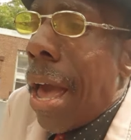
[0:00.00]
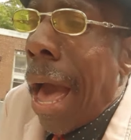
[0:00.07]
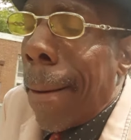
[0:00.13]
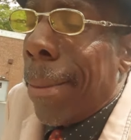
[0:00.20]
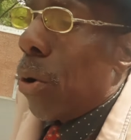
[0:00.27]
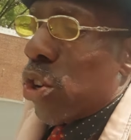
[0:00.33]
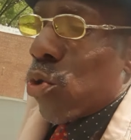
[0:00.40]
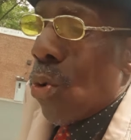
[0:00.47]

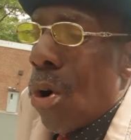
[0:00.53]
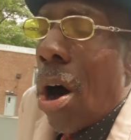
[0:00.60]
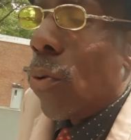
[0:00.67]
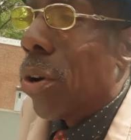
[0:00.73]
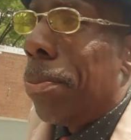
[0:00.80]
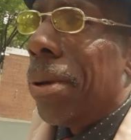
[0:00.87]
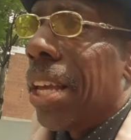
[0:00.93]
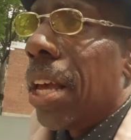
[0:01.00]
I mean, what's wrong
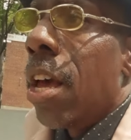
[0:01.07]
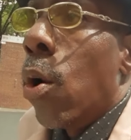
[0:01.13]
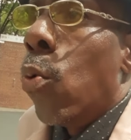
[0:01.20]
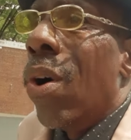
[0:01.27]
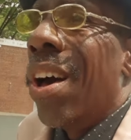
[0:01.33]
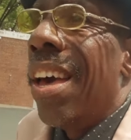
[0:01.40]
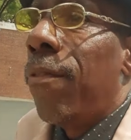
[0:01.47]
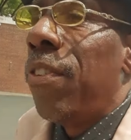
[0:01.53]
with me?
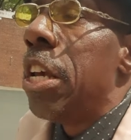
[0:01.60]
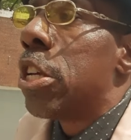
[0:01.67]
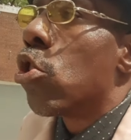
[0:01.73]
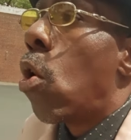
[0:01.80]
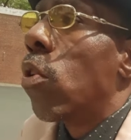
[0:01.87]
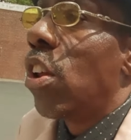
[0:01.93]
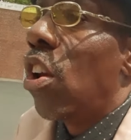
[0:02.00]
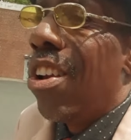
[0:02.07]
Well, if he's
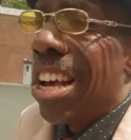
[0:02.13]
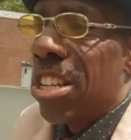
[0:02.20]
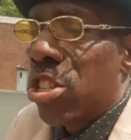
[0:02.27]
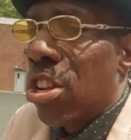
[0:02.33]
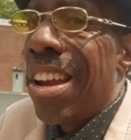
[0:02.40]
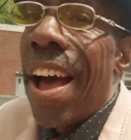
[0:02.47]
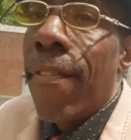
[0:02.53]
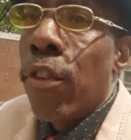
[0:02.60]
only
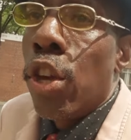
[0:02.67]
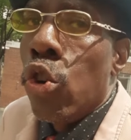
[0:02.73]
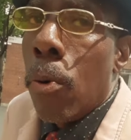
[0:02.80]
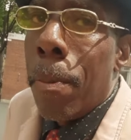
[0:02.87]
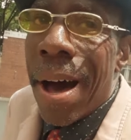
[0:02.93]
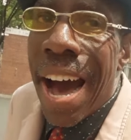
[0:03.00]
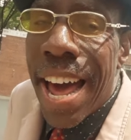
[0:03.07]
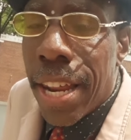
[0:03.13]
lusting after
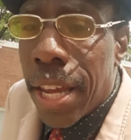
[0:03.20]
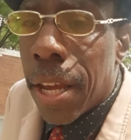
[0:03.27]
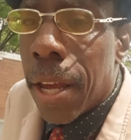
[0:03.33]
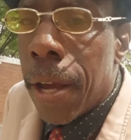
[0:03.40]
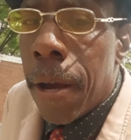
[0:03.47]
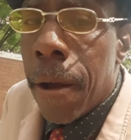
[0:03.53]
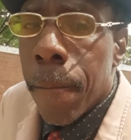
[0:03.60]
your body,